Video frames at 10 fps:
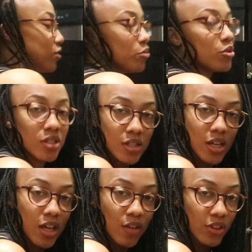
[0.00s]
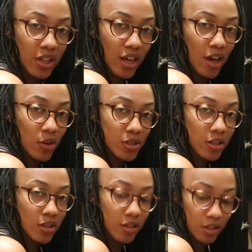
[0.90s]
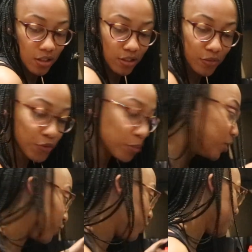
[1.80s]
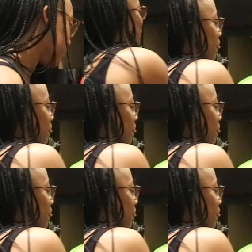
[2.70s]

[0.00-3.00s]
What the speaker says: So I'm just gonna take everything out from under here.